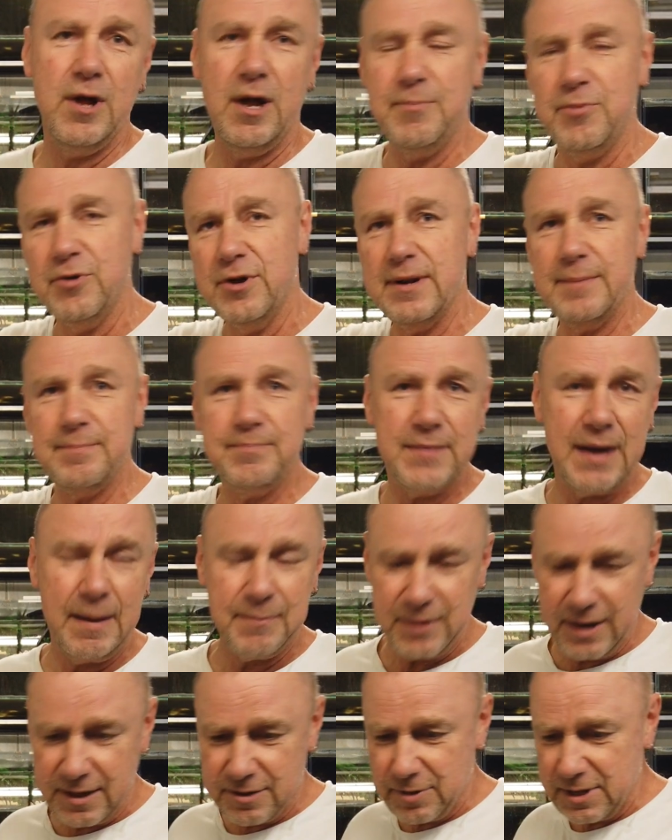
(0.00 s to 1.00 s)
I put it
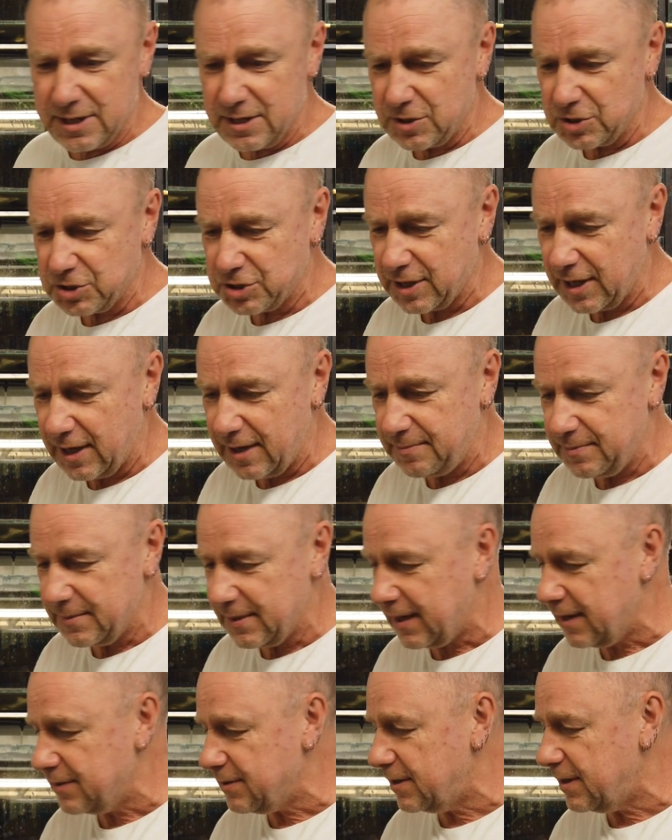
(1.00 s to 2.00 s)
up the other end of the shed
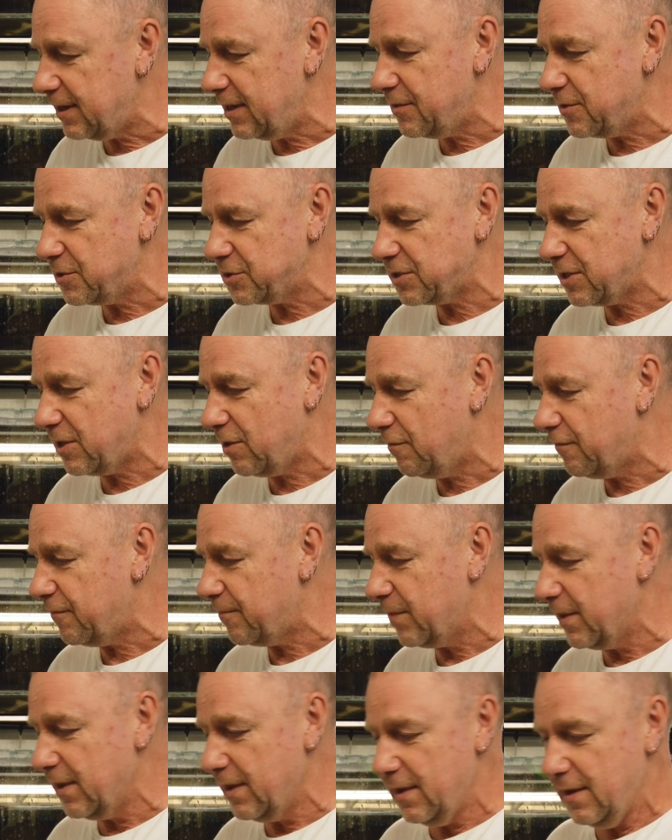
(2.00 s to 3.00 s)
underneath the shelf,
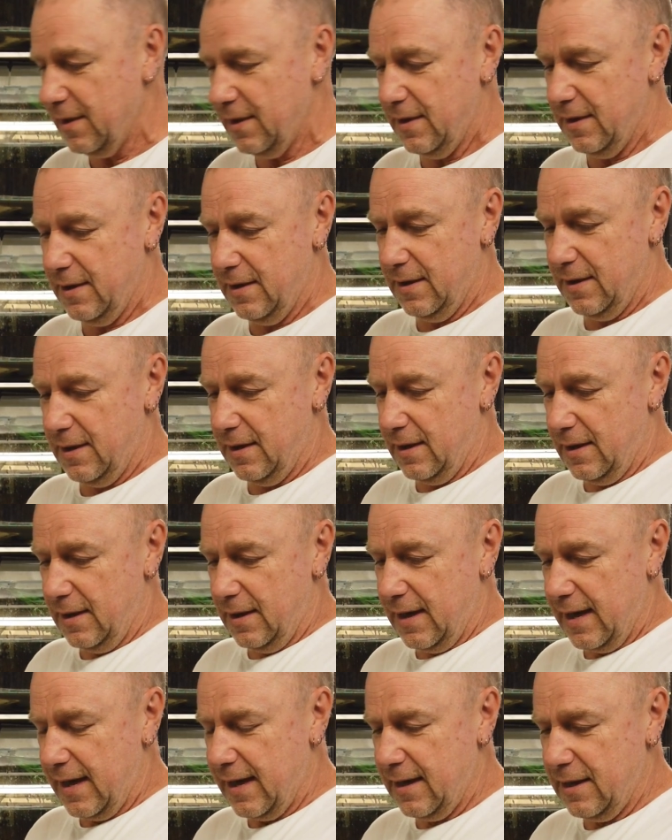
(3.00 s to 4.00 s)

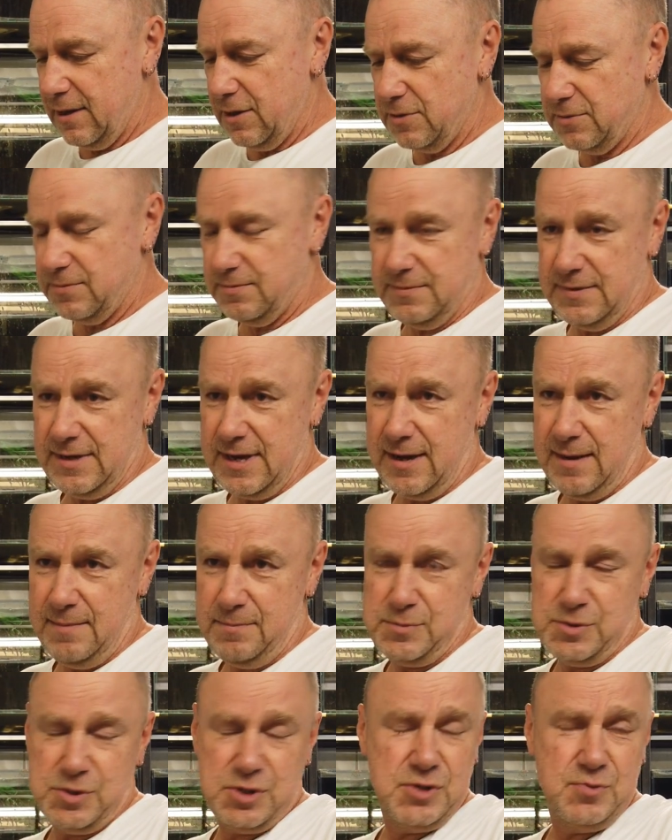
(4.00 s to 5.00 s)
and it
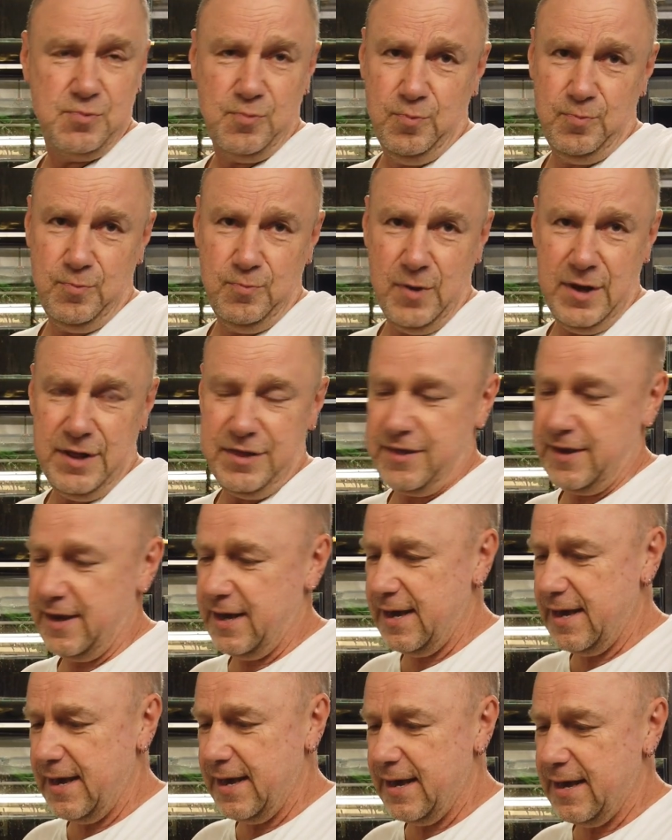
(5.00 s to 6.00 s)
comes with
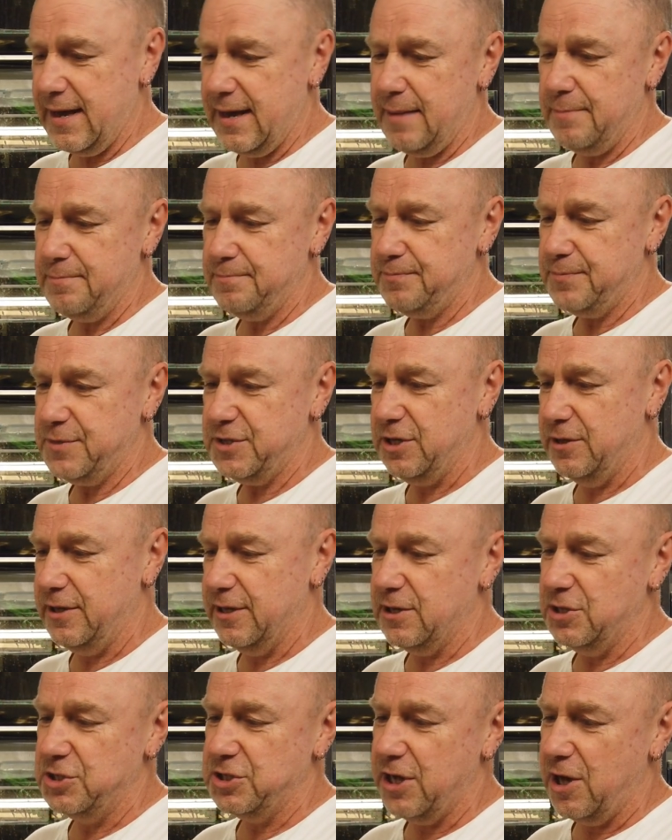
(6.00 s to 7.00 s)
a
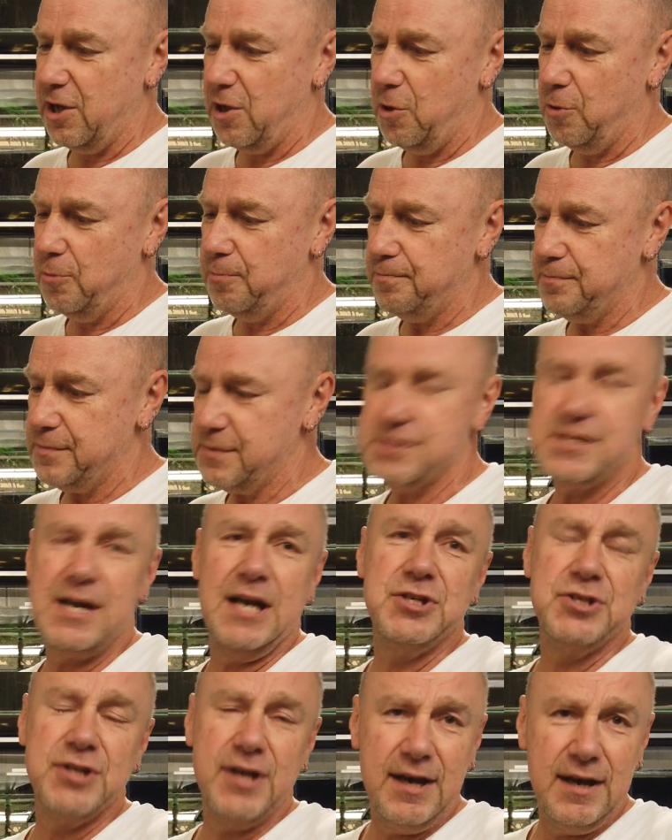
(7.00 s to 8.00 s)
silica gel
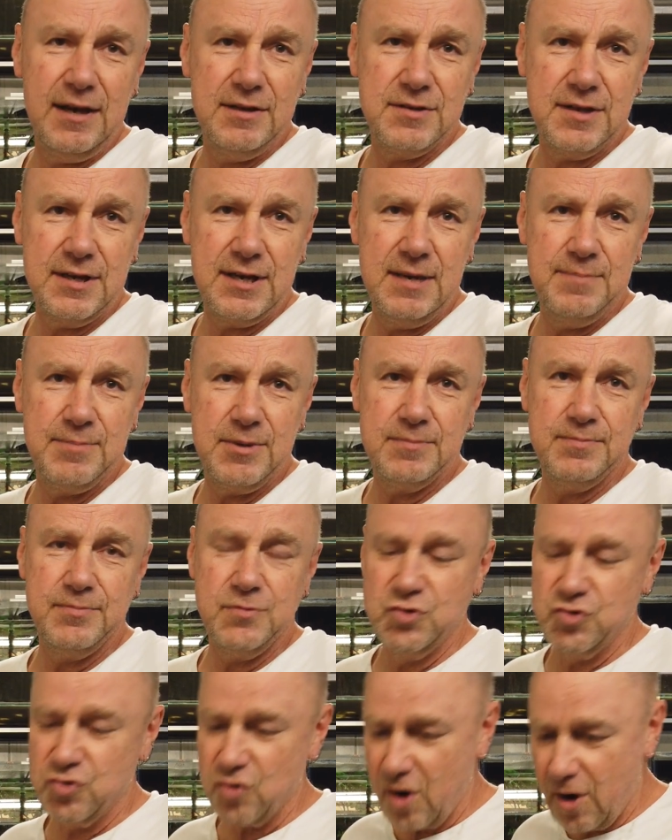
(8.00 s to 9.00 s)
sachet to keep
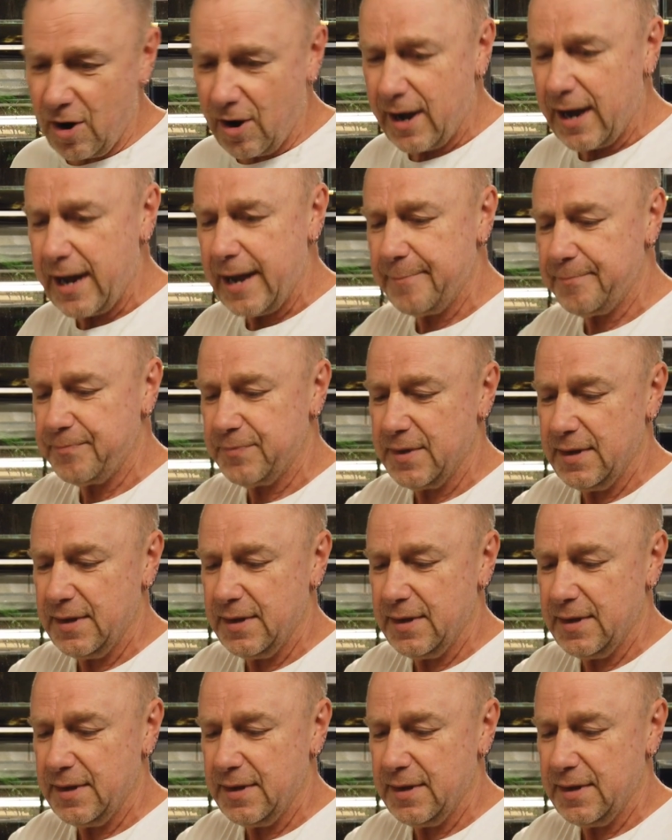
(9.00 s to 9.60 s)
it dry,